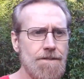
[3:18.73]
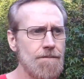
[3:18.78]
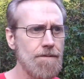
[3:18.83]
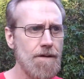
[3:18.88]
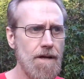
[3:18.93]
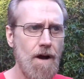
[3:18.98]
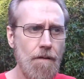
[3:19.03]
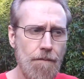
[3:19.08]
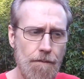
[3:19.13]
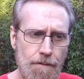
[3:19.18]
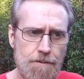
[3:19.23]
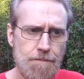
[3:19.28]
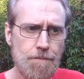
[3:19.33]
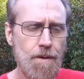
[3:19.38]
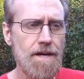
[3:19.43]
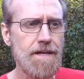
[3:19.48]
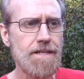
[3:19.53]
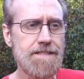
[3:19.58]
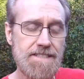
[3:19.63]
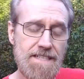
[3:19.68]
So on those
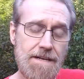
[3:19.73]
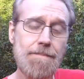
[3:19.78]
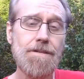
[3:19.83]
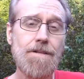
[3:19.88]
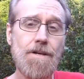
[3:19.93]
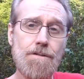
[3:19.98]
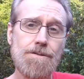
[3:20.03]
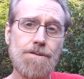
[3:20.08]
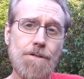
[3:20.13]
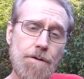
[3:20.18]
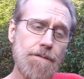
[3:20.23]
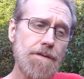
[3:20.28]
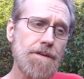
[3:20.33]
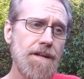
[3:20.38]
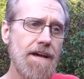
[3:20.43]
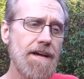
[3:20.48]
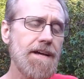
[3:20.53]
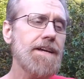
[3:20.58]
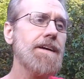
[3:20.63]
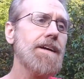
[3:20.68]
breaks, some of those during the
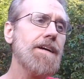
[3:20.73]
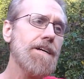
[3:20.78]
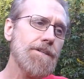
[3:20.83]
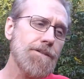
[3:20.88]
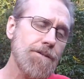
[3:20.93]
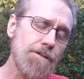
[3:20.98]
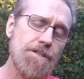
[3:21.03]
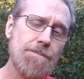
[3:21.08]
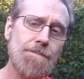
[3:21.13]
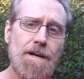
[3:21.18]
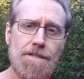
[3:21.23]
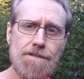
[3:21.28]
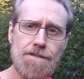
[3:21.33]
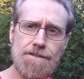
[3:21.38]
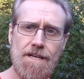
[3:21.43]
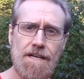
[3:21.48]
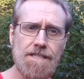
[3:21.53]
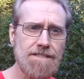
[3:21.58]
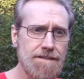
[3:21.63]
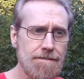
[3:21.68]
day, do some
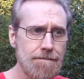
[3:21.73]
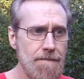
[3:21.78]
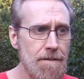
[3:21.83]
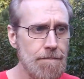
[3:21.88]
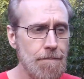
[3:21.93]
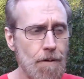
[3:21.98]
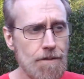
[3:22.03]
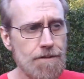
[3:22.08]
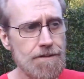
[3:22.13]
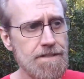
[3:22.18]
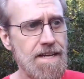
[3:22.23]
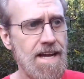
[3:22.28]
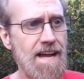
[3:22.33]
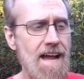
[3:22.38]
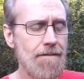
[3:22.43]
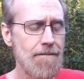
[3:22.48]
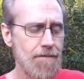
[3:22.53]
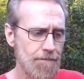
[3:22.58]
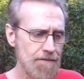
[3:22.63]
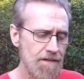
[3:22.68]
exercises. Me personally,
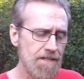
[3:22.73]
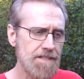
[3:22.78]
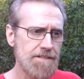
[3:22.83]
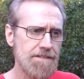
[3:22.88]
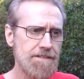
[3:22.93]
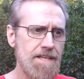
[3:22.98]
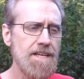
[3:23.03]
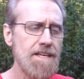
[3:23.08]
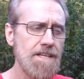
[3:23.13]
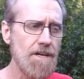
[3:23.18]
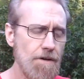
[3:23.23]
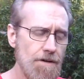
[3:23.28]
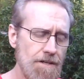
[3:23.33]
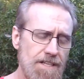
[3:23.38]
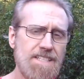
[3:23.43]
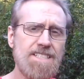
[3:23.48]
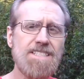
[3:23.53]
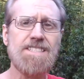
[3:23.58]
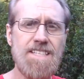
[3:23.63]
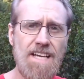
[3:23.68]
I have a thing called
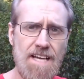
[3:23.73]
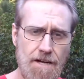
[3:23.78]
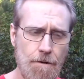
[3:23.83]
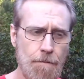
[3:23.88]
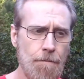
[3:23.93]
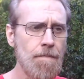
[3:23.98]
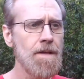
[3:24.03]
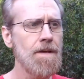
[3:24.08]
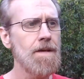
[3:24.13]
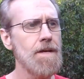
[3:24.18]
a gazelle.